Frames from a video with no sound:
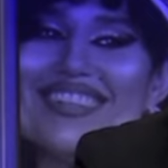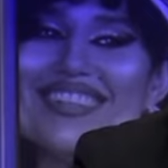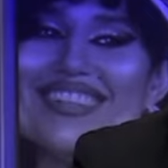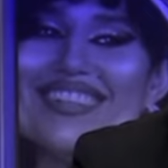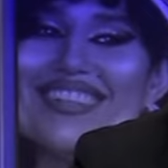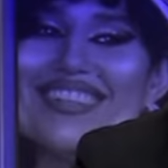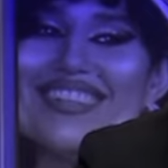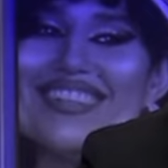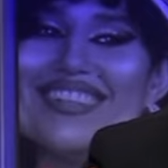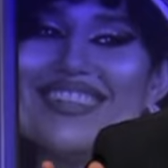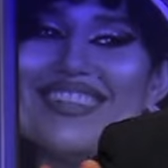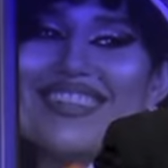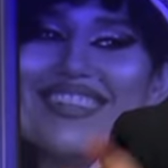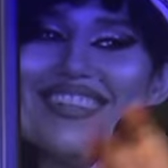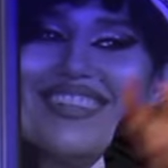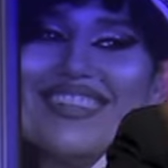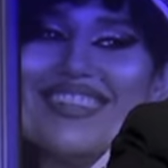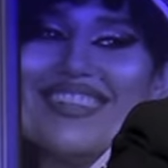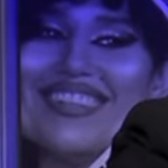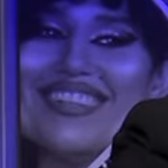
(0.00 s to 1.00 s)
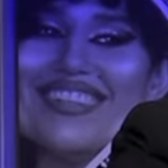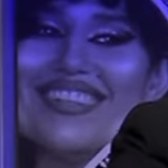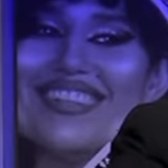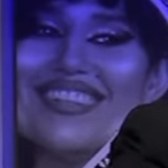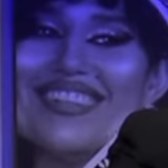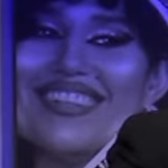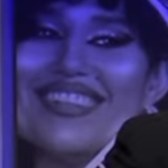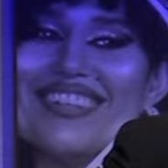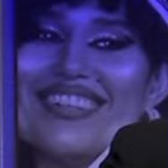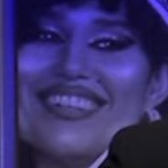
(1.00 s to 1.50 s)

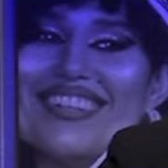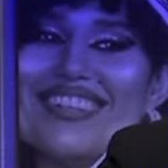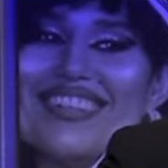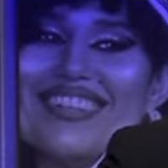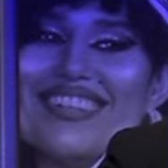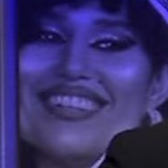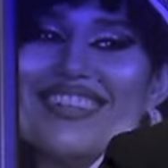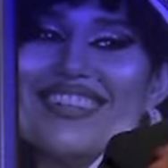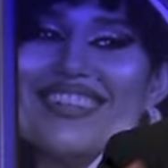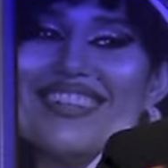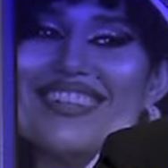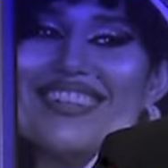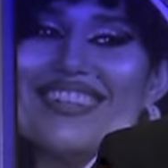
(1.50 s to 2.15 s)
No words are spoken by the person on screen.